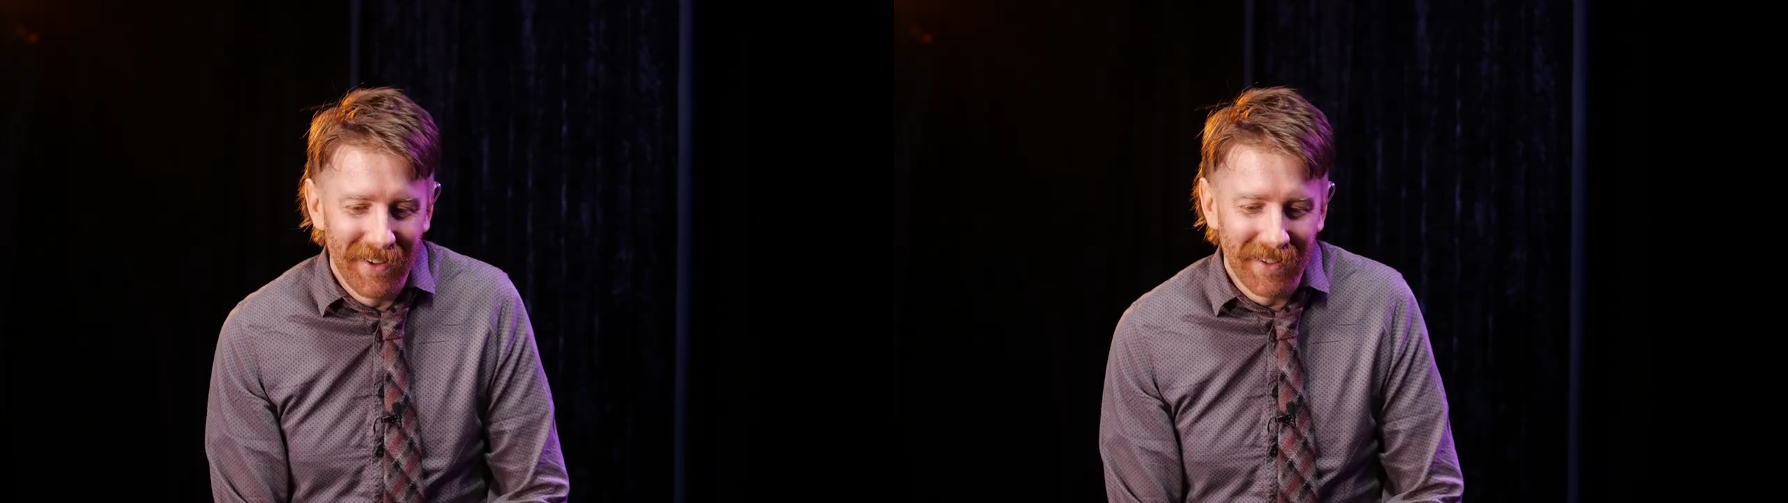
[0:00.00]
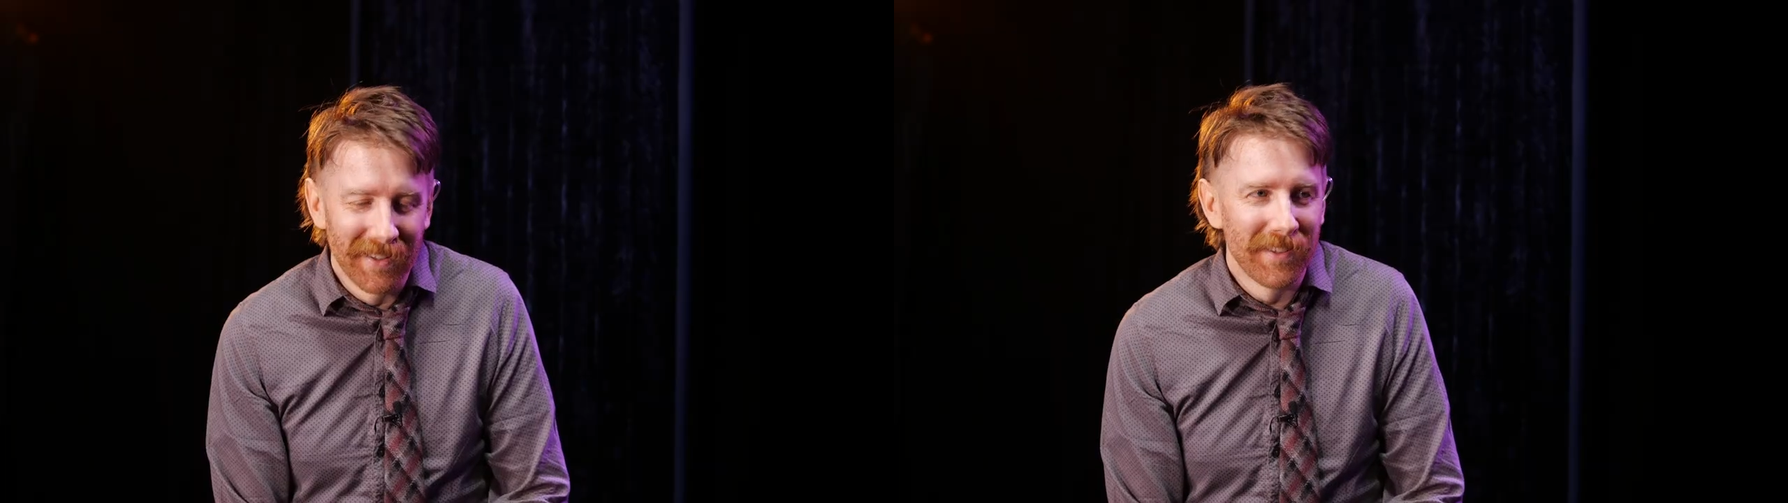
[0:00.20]

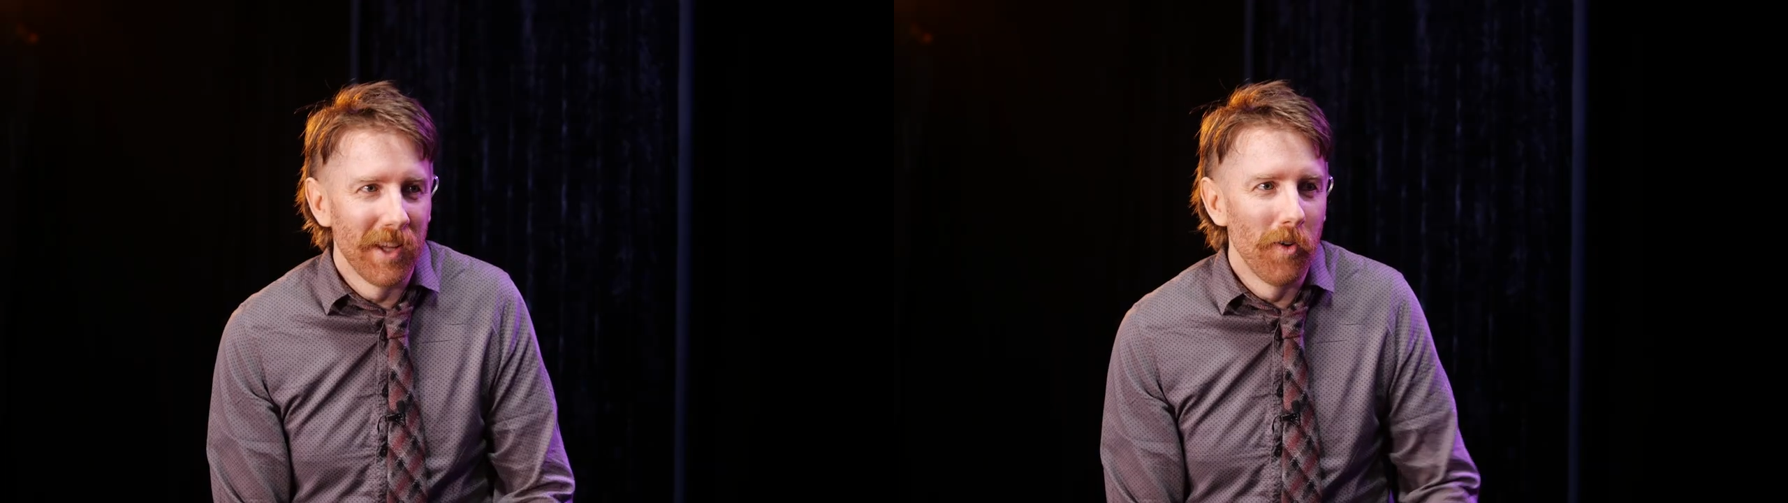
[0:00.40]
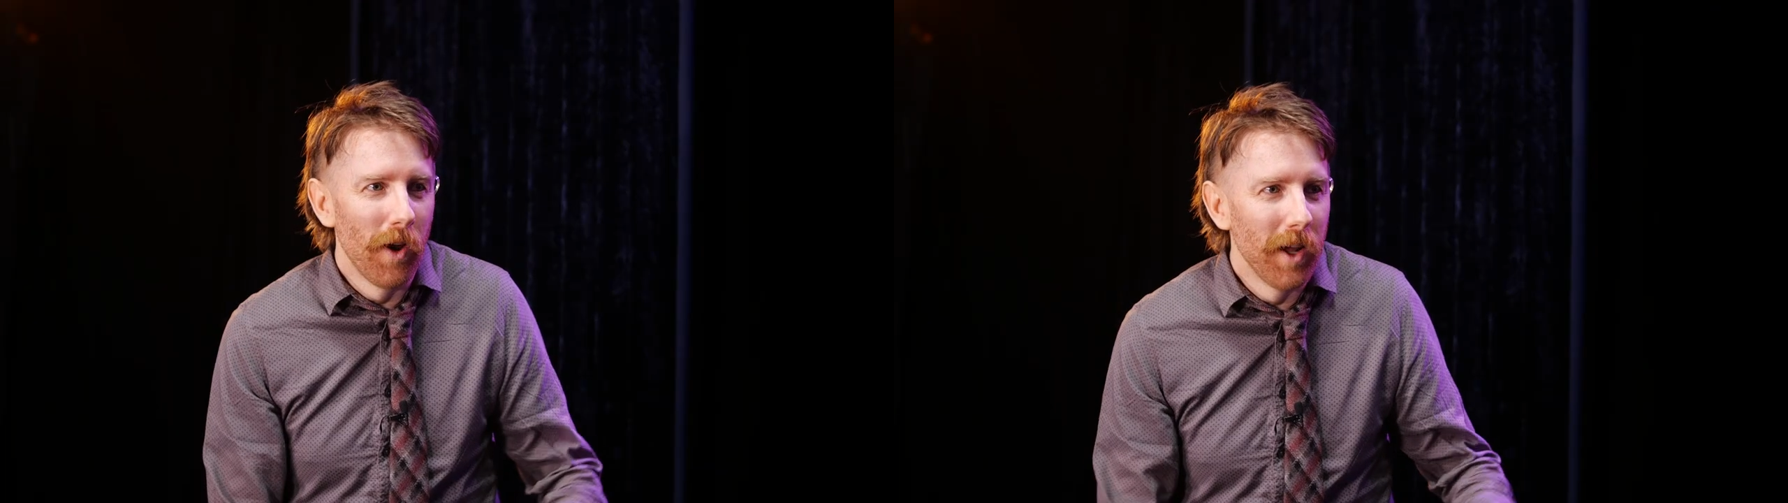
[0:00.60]
I can
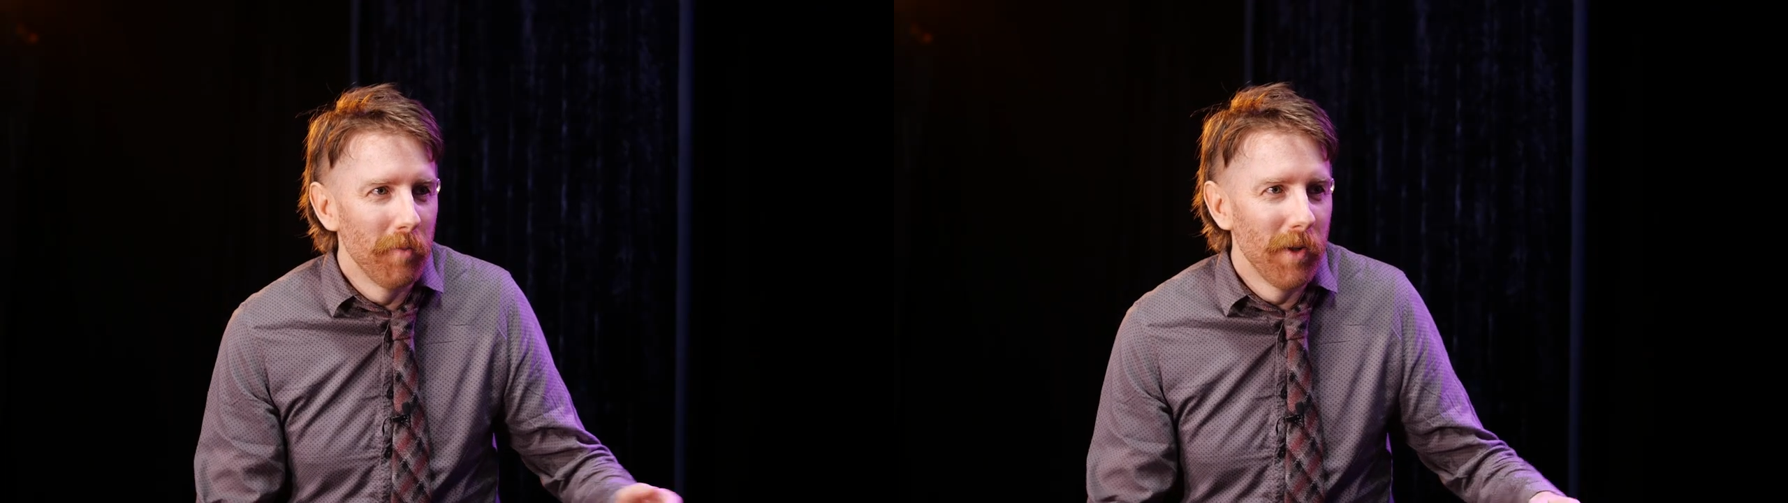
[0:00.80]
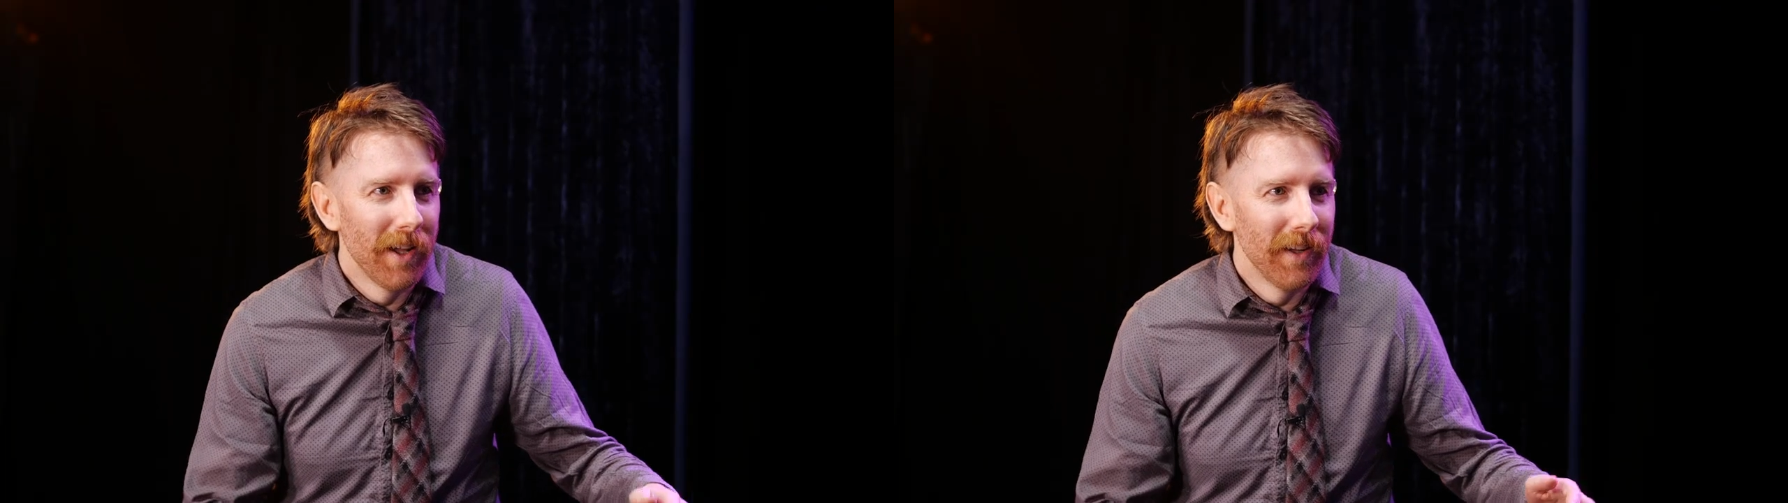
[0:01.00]
see where
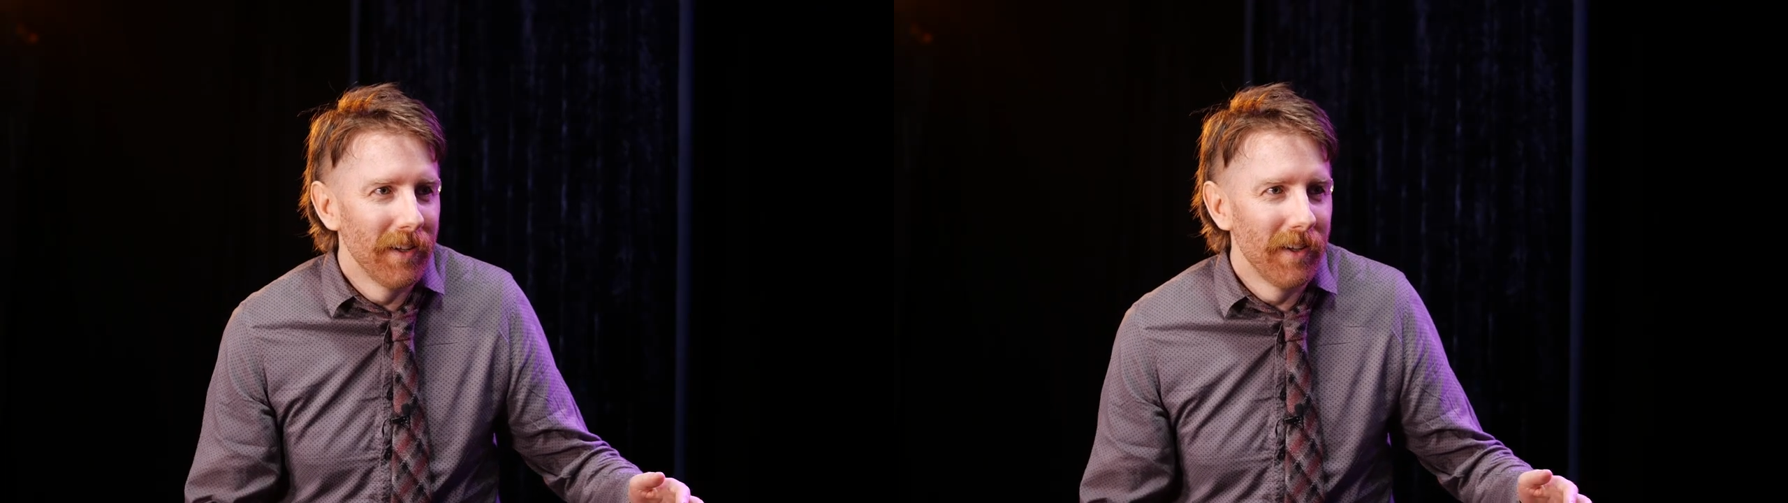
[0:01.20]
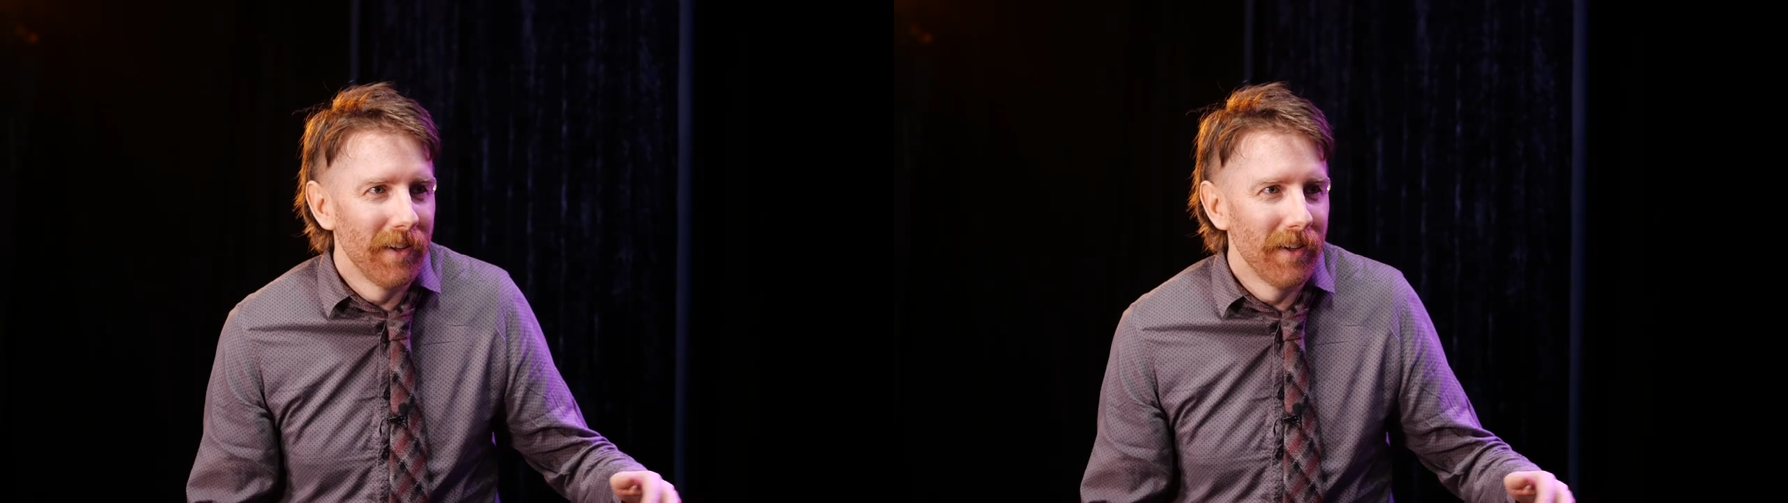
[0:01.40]
you'd be